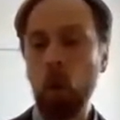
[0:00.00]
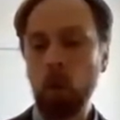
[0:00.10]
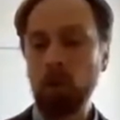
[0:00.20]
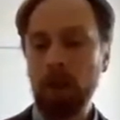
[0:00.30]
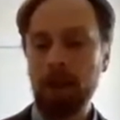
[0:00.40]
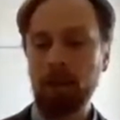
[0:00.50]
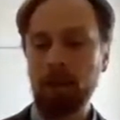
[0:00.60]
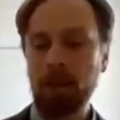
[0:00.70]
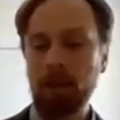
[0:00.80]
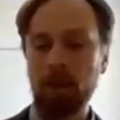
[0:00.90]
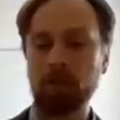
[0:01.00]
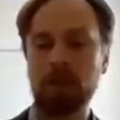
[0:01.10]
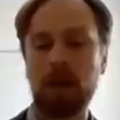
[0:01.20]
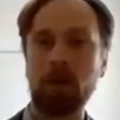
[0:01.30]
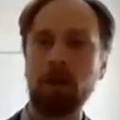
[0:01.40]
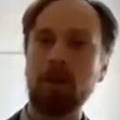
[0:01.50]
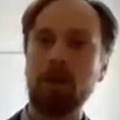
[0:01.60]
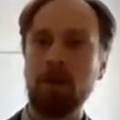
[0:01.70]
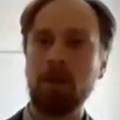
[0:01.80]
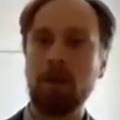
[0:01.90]
Hold that love together
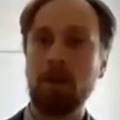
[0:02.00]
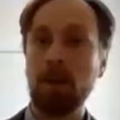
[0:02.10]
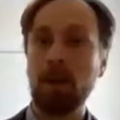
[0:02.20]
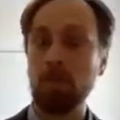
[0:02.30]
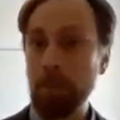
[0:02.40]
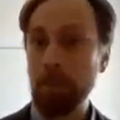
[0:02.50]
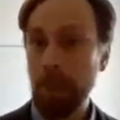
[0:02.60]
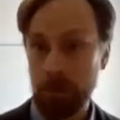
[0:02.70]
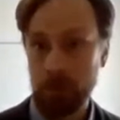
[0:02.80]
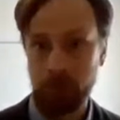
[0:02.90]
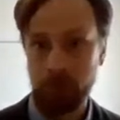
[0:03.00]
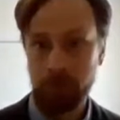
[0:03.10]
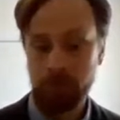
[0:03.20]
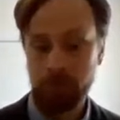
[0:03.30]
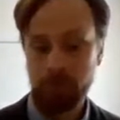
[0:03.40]
and be patient.